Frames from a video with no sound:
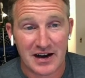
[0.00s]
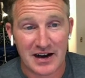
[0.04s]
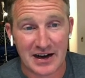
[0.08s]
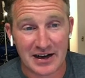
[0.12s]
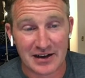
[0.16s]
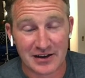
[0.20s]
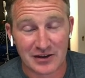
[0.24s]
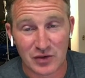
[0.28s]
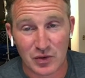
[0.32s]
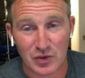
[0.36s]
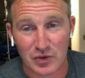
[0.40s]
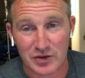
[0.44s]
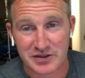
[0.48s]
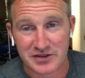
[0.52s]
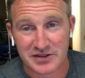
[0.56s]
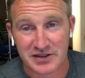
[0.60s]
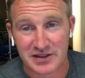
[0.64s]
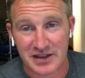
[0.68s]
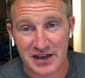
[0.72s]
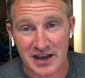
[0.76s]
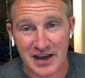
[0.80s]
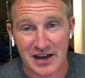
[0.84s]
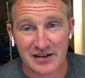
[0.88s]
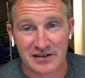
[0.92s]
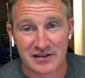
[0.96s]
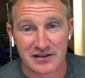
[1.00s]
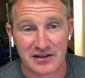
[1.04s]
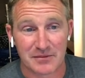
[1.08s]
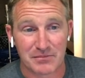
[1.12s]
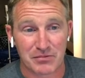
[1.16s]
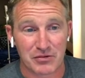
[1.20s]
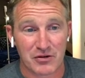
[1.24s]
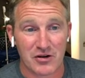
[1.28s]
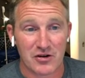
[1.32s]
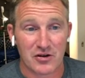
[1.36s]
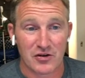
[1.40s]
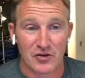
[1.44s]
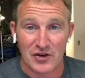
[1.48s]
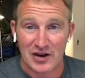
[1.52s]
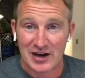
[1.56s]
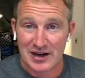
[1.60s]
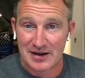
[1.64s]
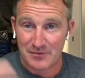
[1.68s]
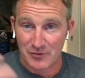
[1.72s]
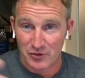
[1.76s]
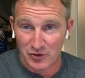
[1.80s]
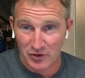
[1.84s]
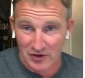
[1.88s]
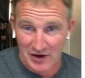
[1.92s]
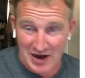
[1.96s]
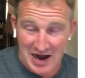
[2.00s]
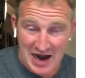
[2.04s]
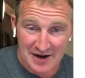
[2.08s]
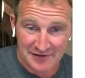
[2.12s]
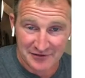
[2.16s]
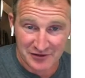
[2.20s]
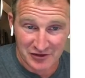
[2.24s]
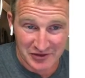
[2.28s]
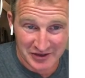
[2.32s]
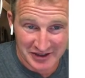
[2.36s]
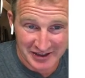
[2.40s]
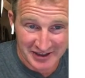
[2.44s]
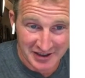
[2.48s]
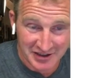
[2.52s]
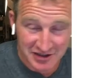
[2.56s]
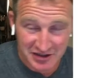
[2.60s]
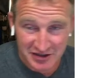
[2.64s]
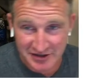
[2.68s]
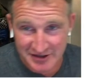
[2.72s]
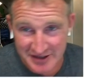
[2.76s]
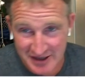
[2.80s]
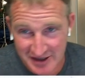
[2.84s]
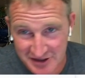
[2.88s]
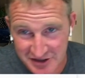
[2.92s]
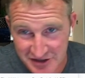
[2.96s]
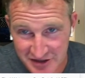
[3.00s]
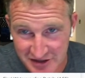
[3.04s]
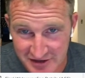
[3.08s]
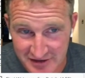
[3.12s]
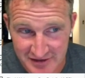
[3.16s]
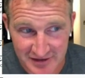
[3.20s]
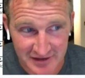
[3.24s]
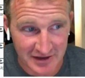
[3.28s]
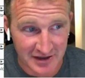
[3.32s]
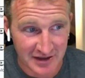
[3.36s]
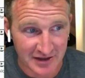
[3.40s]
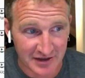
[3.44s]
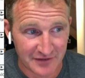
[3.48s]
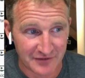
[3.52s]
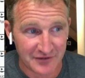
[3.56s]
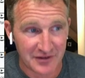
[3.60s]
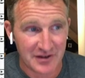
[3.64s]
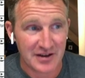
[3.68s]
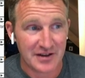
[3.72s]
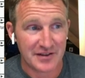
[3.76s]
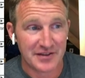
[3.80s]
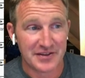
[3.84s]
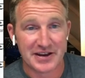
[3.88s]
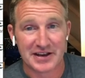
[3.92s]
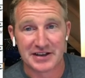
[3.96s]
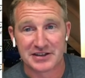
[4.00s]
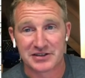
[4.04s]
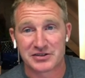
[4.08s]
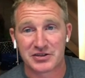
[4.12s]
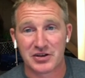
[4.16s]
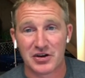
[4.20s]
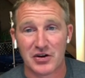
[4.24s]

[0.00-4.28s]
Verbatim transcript: uh, towards the end of the program or after each session of this.